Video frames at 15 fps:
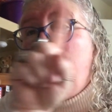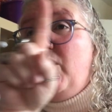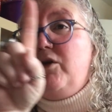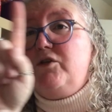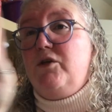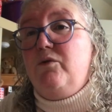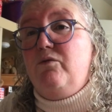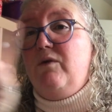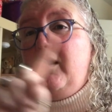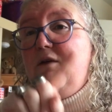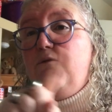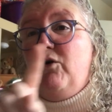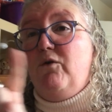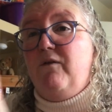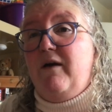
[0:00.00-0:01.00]
1, 2, 3,
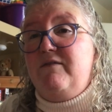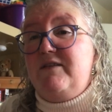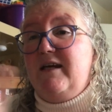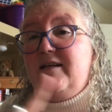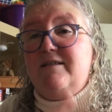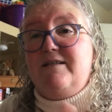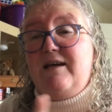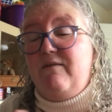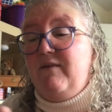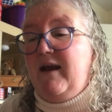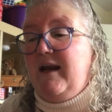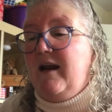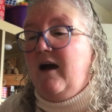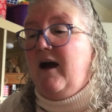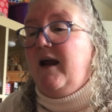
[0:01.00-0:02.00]
4, 5, 6, 7,
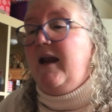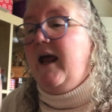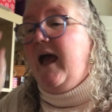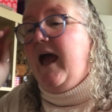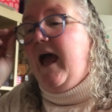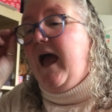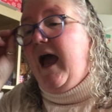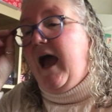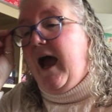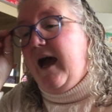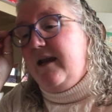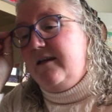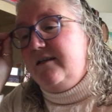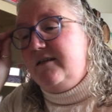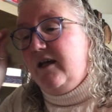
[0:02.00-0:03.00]
8, 9.
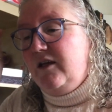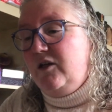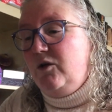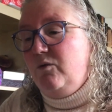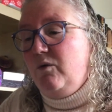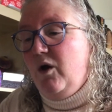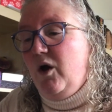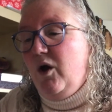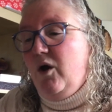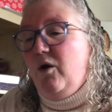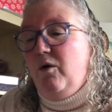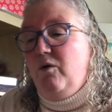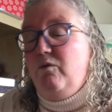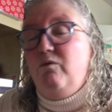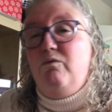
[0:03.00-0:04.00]
And you
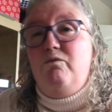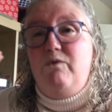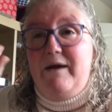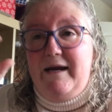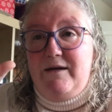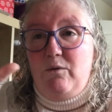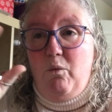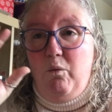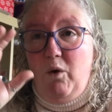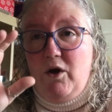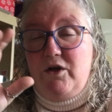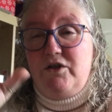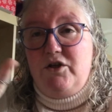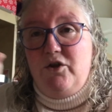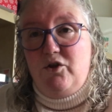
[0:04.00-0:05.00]
read
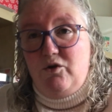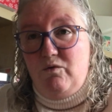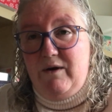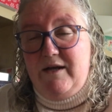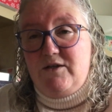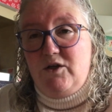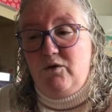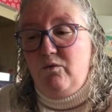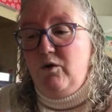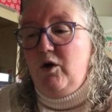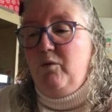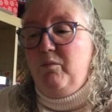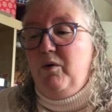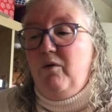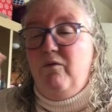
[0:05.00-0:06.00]
1 to 3 as a
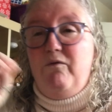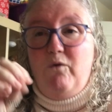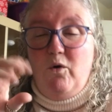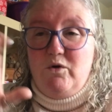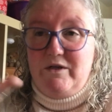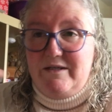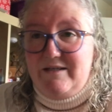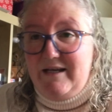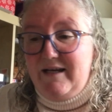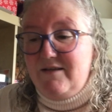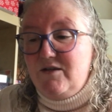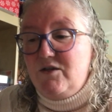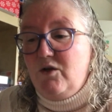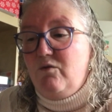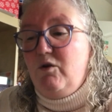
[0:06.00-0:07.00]
group, 4 to
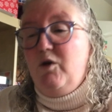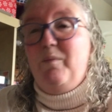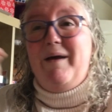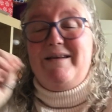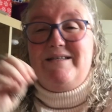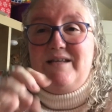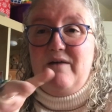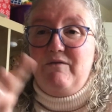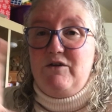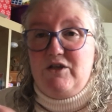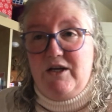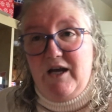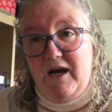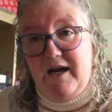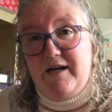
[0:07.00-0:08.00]
6 as a group, and 7
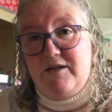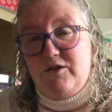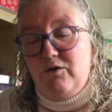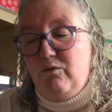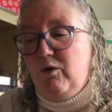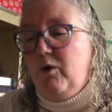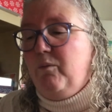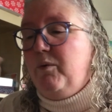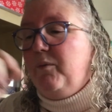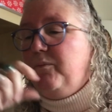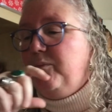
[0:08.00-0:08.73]
to 9 as a group.